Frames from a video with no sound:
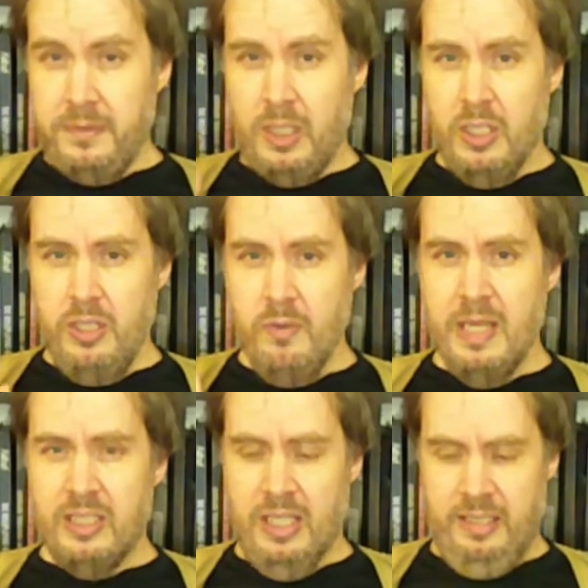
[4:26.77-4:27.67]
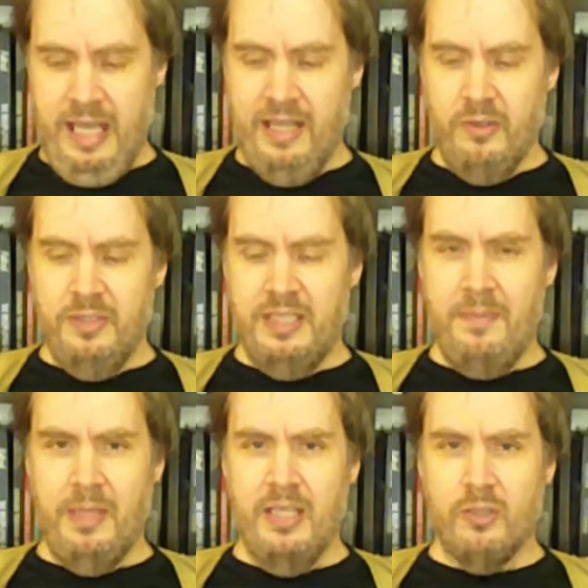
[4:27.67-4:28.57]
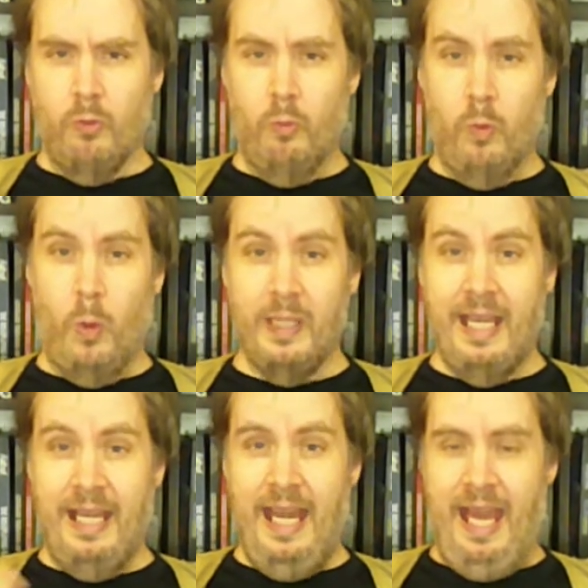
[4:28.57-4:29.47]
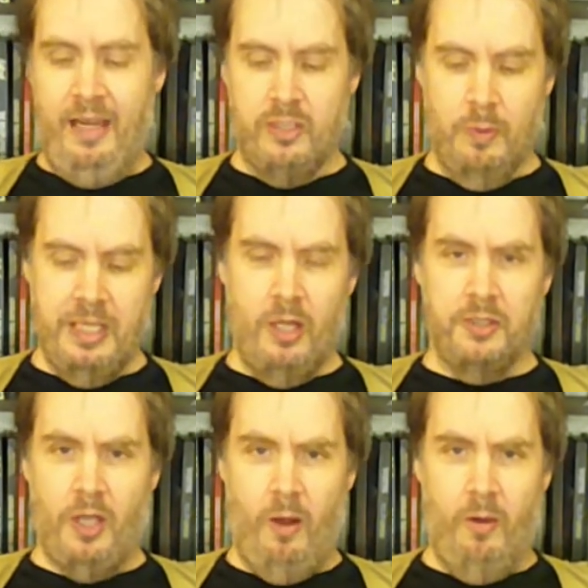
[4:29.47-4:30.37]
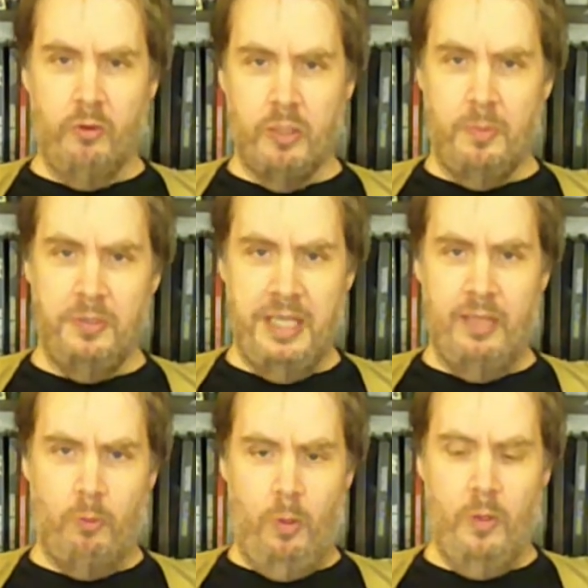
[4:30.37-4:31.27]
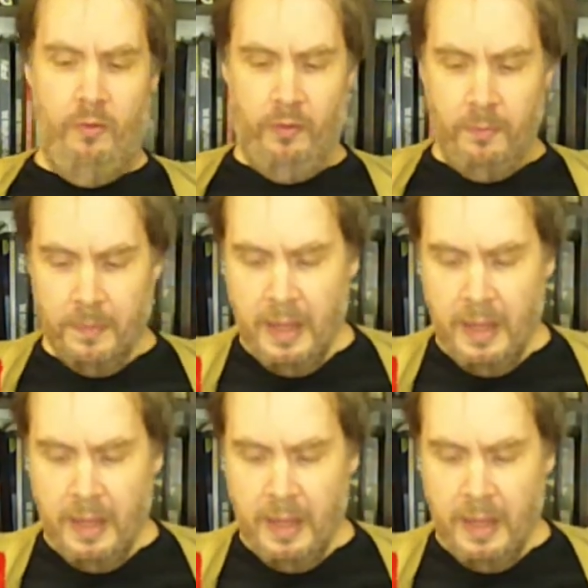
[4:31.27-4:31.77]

you get to take those same dice, roll again, and add. It's what they call taro triples and roll over.